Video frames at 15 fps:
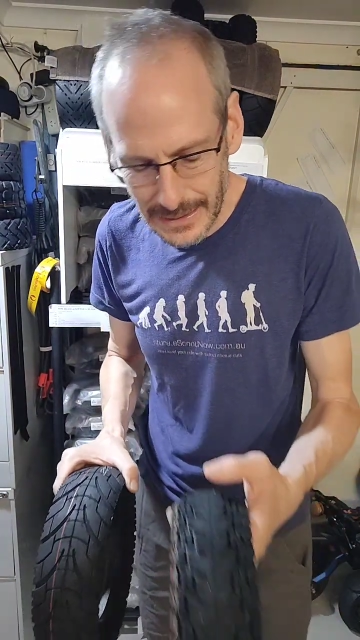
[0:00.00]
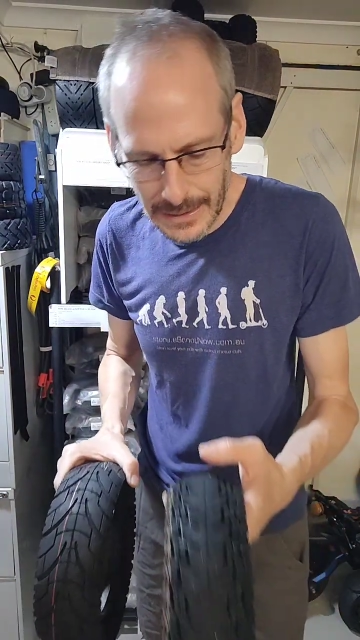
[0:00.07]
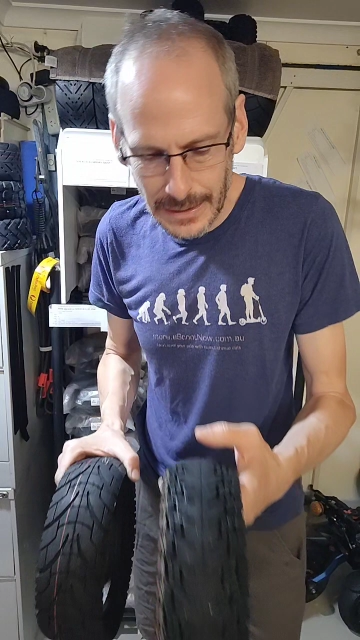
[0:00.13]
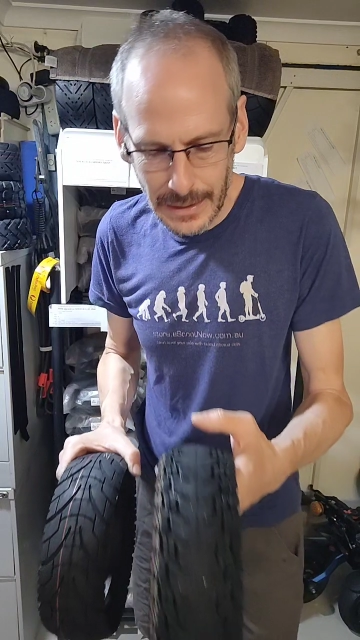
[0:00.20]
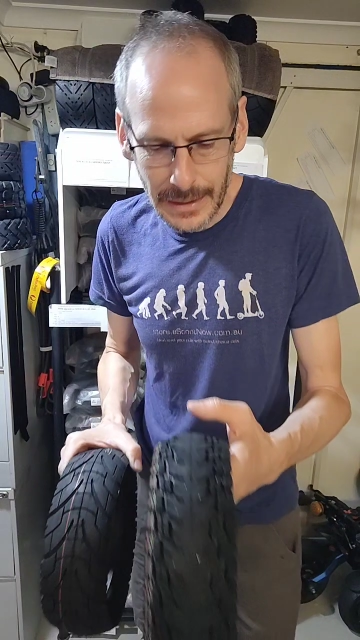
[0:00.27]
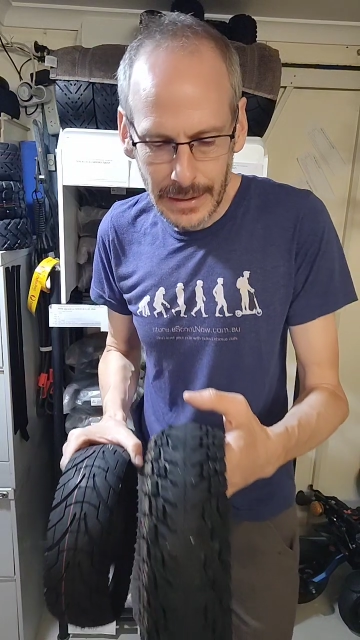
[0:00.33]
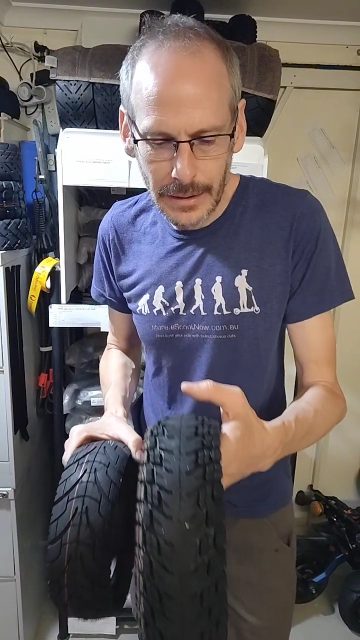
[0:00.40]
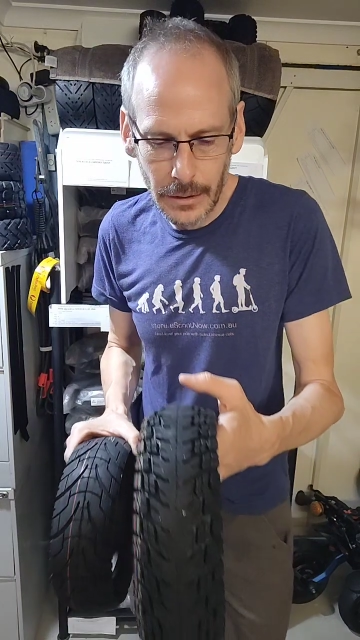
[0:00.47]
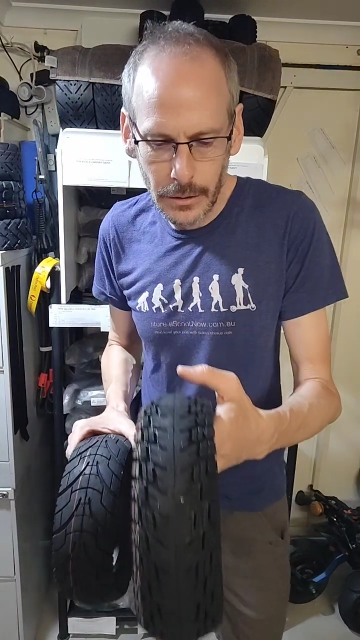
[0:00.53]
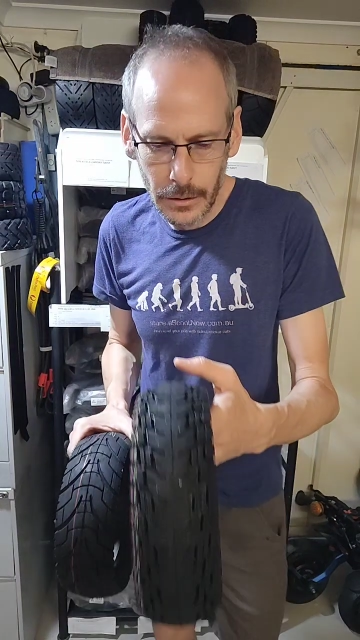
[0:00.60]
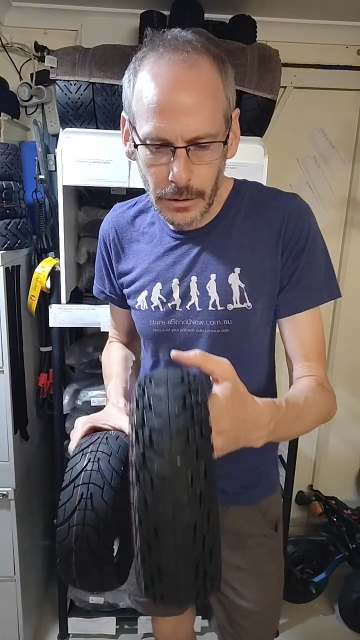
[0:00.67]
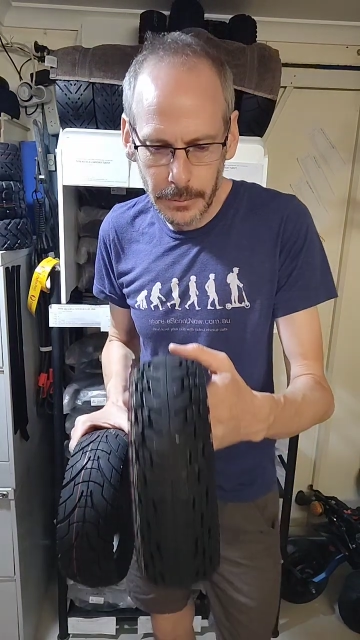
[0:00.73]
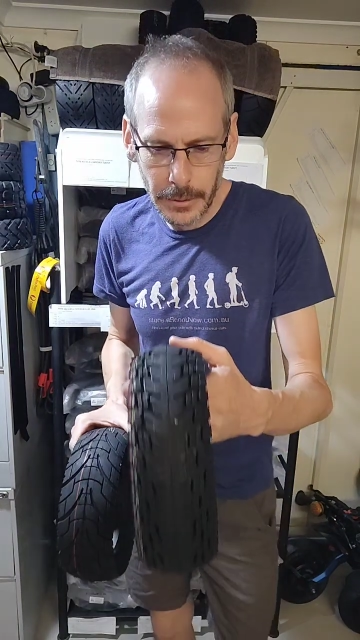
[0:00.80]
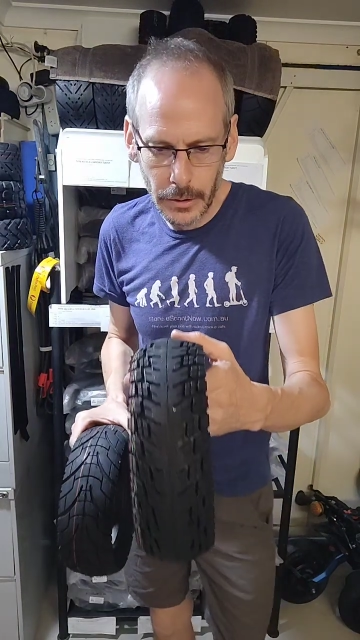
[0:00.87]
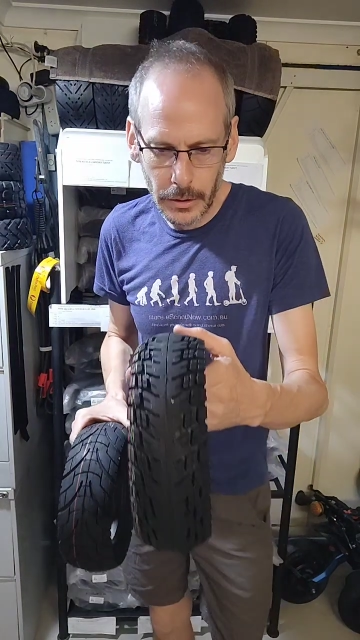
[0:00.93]
and they're a little
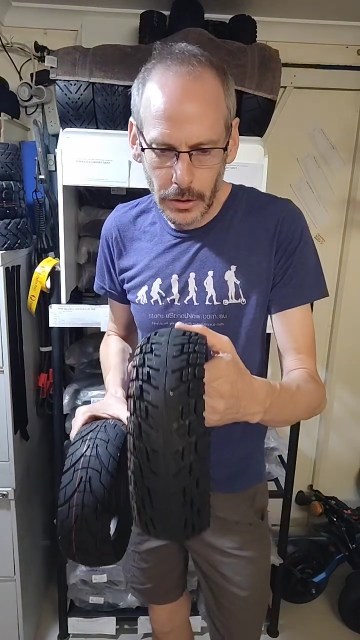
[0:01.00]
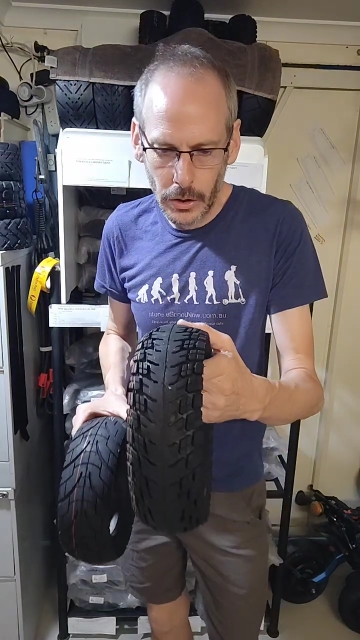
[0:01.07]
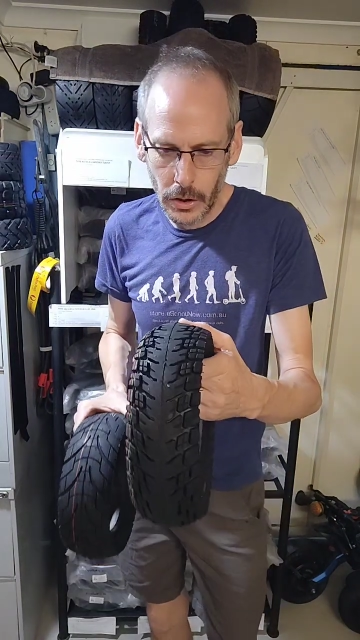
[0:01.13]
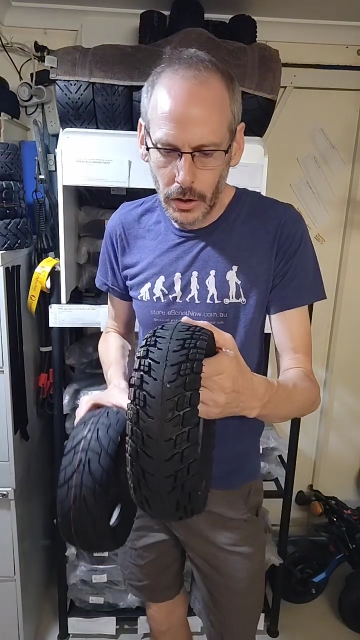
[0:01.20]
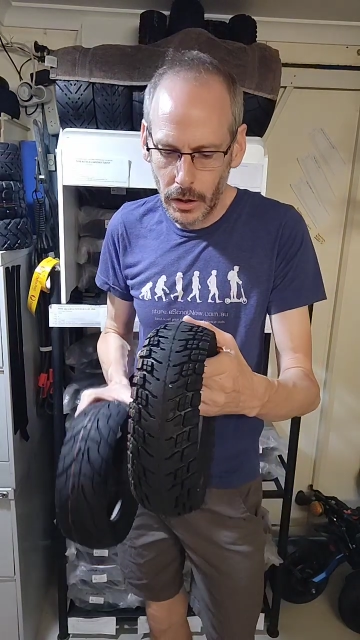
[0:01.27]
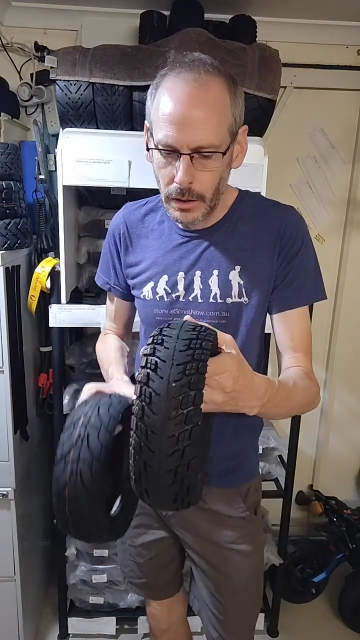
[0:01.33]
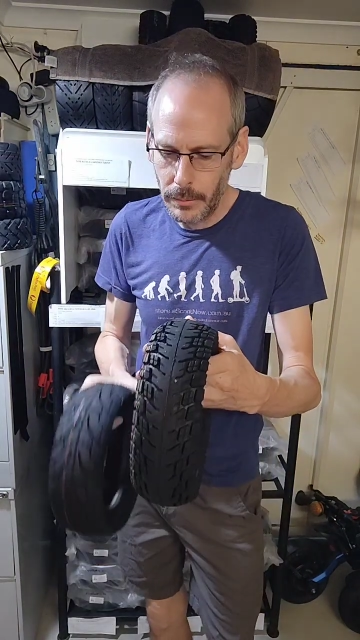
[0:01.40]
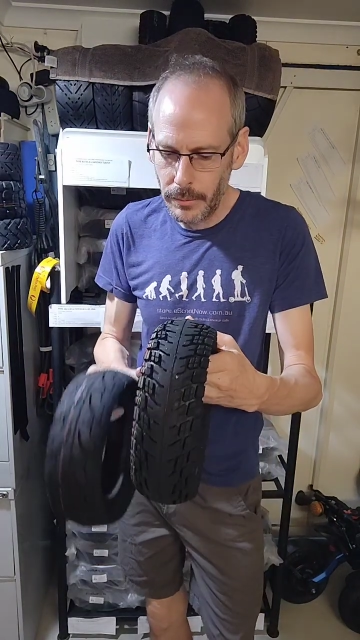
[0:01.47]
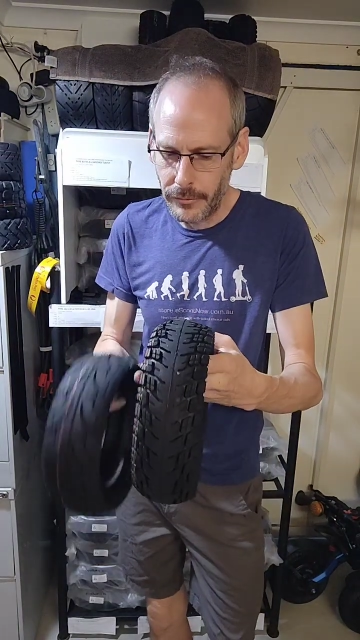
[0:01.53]
bit like a hybrid.